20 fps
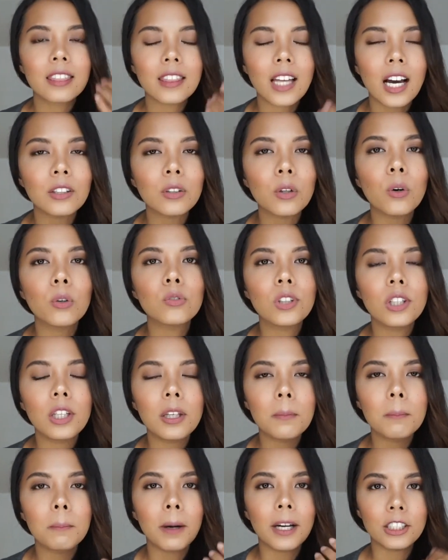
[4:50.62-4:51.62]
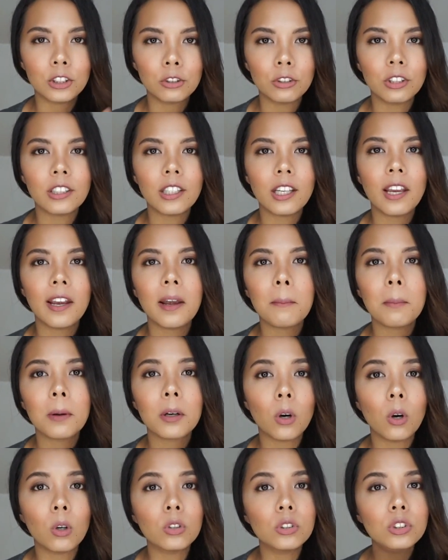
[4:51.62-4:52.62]
Not only by drinking,
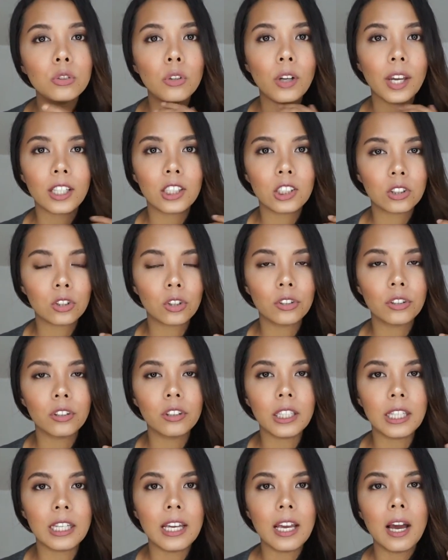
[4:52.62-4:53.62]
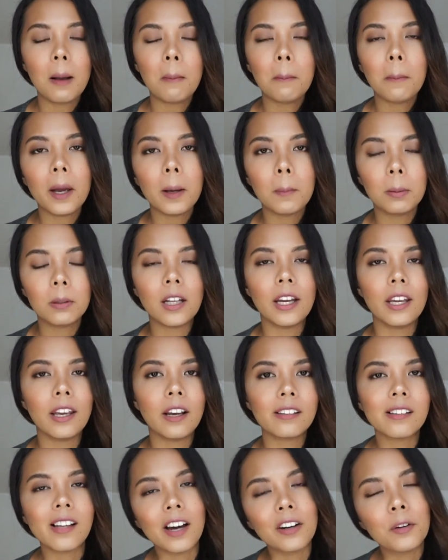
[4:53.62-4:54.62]
but also externally by
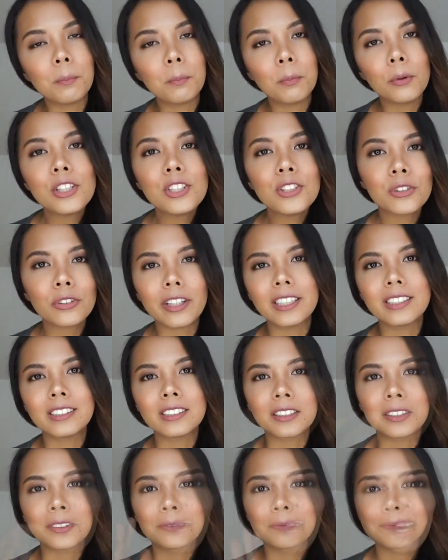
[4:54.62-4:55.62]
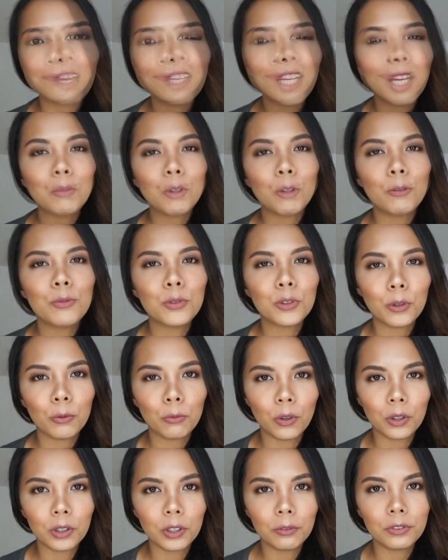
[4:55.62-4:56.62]
applying a lot of moisturizer. I have
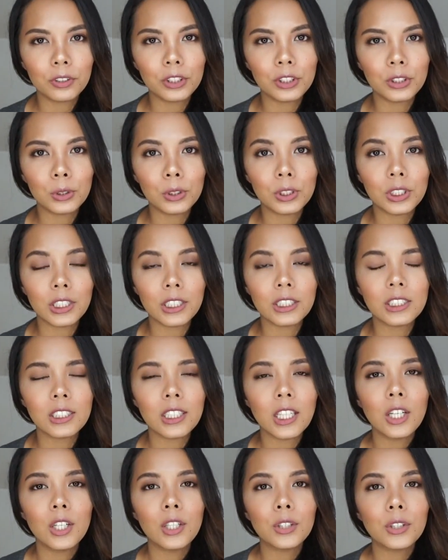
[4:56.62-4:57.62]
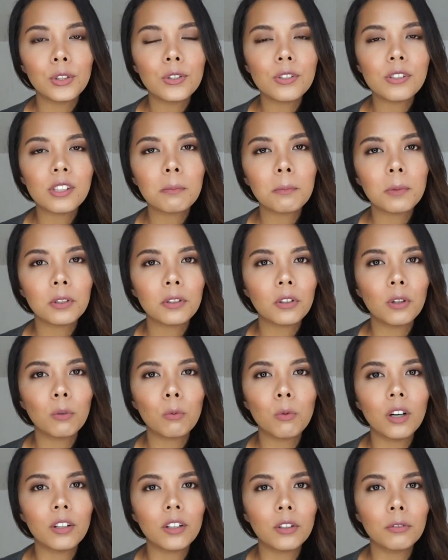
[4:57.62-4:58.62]
observed one of the students using
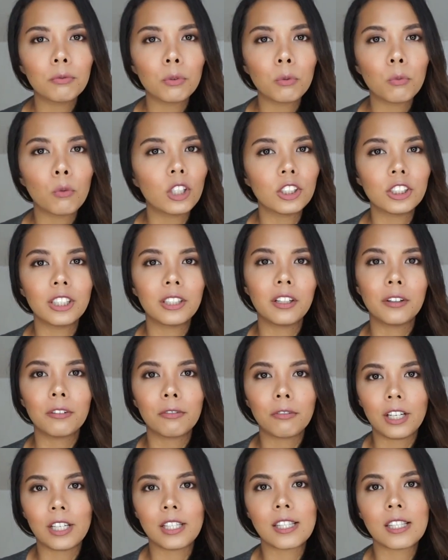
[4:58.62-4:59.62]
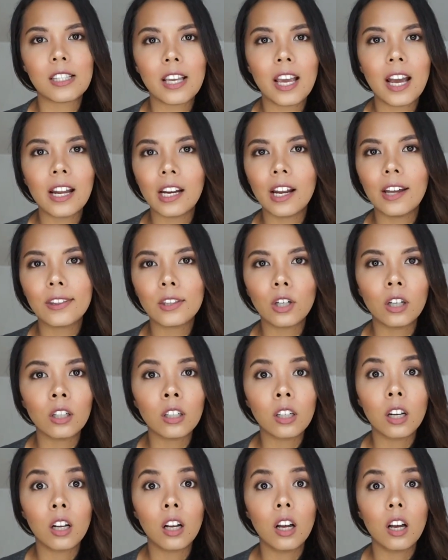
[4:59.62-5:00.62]
mineral water for washing their face. And I
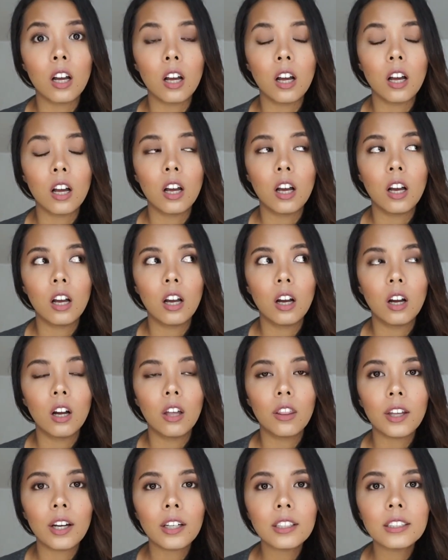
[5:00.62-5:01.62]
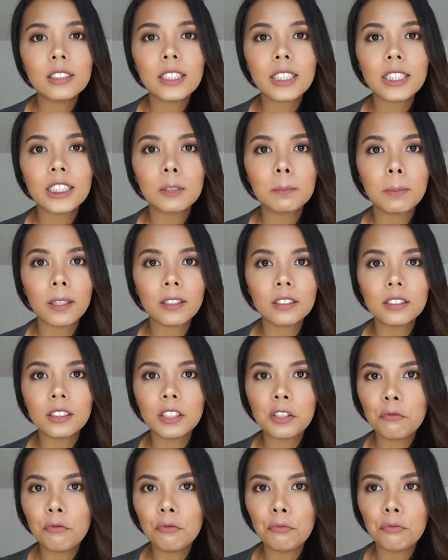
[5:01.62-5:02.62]
thought, That is
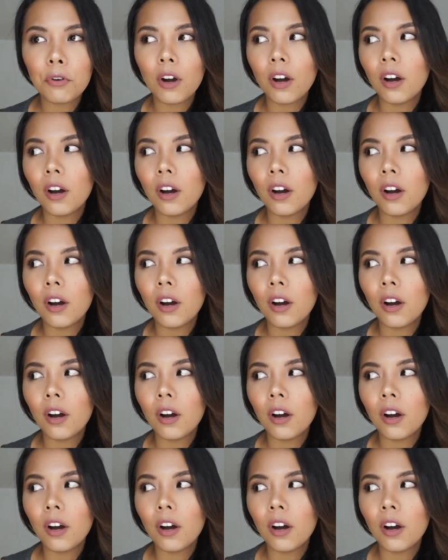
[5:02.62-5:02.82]
expensive.